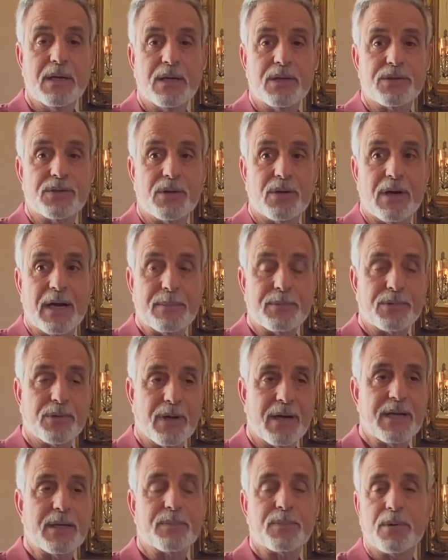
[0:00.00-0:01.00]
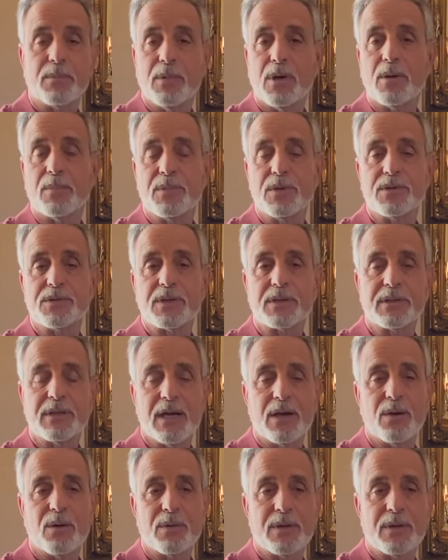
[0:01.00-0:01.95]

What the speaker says: So I'm trying to promote music not only